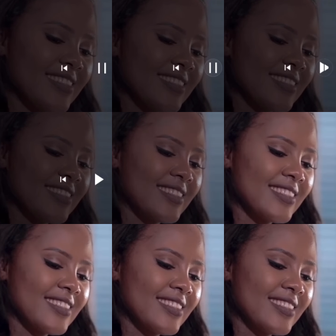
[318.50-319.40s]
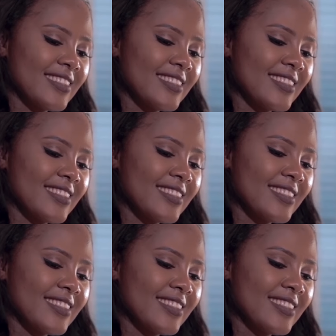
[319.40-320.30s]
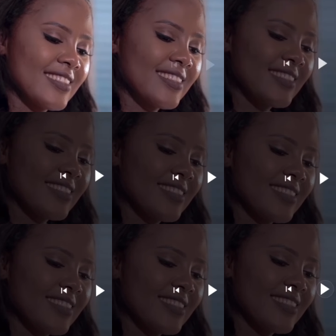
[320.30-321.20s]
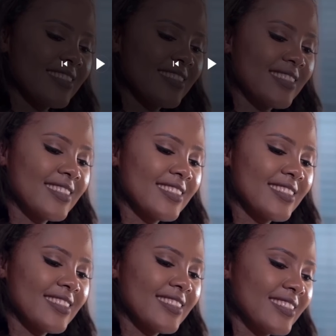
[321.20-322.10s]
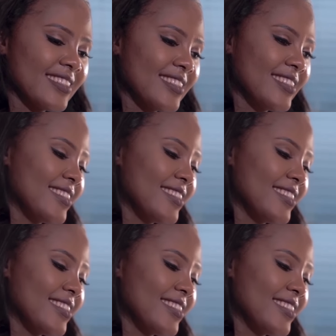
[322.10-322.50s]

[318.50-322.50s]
The person shown says nothing.